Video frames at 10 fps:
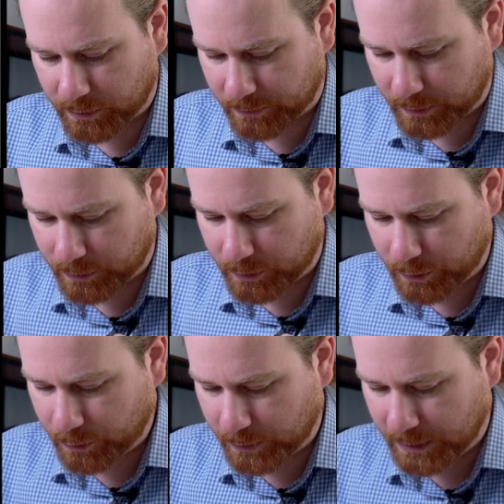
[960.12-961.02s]
of
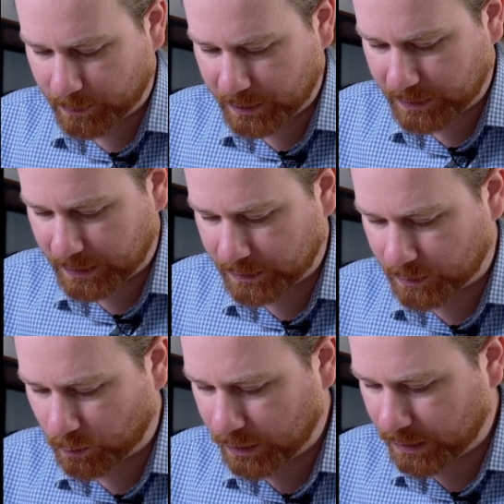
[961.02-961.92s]
two elements,
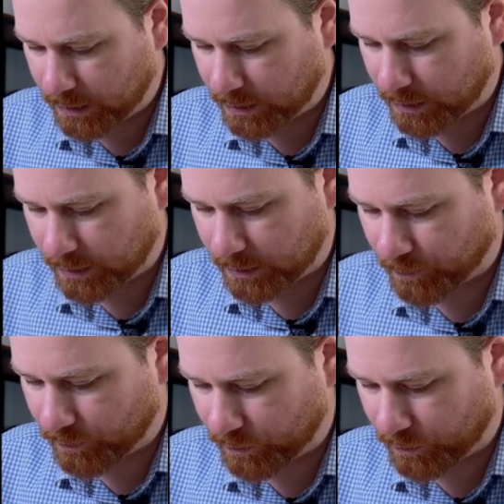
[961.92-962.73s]
X and Y, are